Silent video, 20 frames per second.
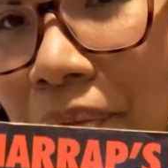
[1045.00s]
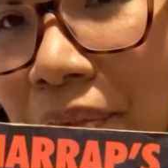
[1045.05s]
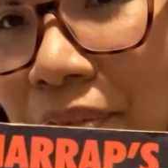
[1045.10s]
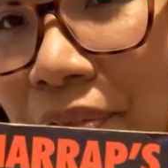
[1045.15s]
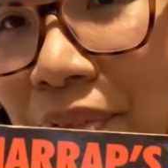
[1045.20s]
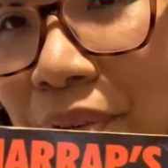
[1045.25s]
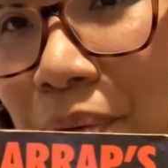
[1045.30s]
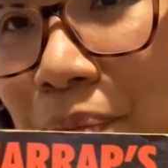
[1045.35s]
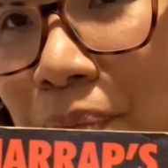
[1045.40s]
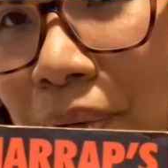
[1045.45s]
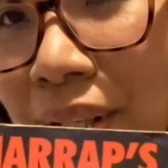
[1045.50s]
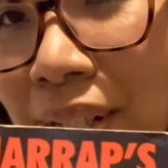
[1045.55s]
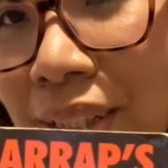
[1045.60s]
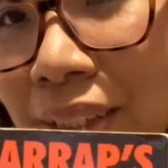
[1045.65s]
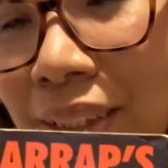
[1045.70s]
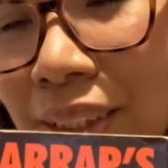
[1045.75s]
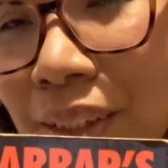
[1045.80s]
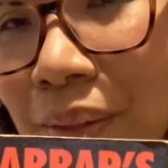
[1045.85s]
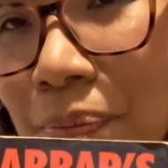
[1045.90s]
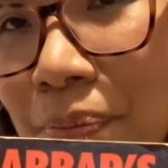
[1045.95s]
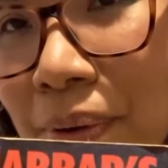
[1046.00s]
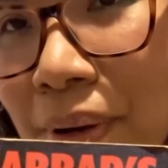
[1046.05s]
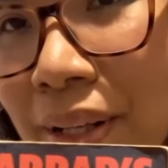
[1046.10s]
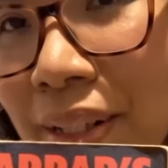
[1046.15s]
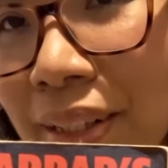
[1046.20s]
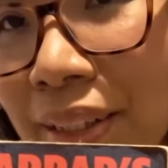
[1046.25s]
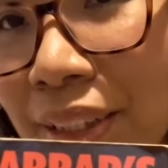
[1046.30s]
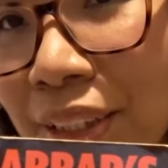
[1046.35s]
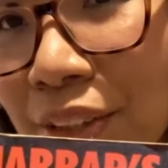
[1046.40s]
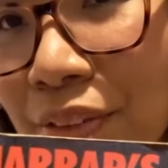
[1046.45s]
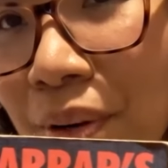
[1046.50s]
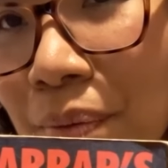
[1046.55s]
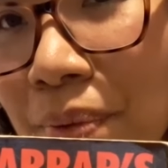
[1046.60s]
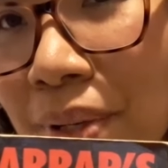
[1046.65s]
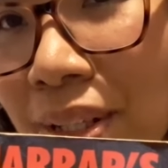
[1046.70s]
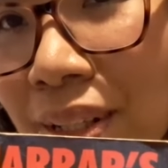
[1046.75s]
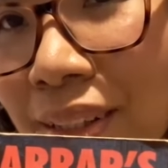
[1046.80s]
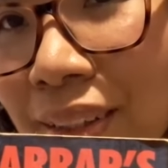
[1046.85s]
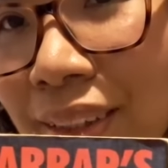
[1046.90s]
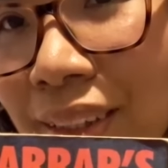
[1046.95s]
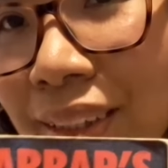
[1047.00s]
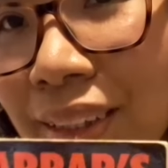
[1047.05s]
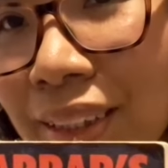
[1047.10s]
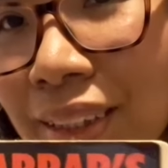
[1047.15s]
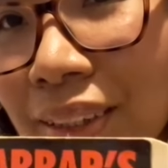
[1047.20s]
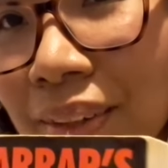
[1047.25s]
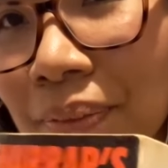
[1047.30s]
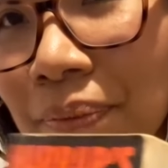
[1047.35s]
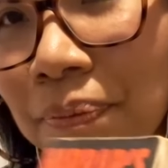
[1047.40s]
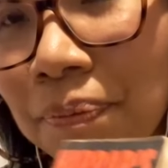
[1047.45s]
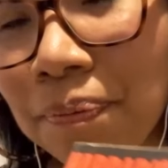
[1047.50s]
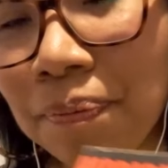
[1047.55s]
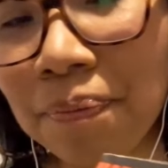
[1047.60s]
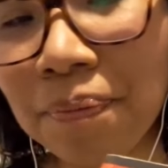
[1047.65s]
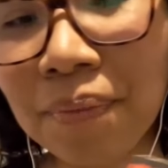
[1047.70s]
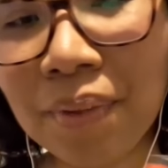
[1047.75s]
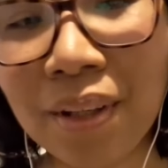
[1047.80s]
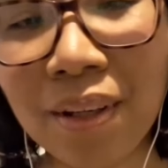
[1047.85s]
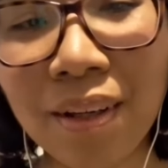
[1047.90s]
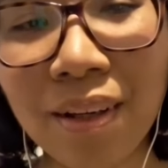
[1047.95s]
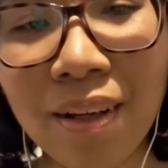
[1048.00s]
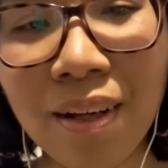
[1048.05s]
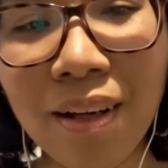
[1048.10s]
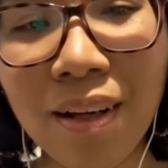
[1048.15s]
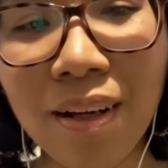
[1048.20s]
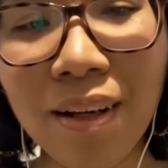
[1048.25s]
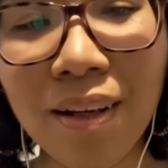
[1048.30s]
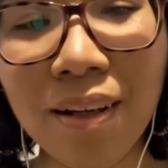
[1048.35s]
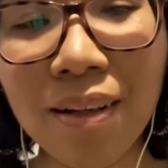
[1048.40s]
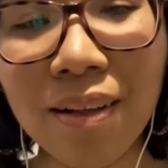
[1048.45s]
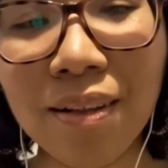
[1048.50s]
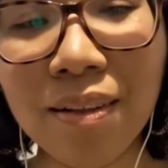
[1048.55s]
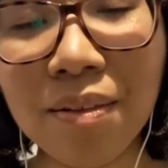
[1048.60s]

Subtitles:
for my Spanish grammar classes. It has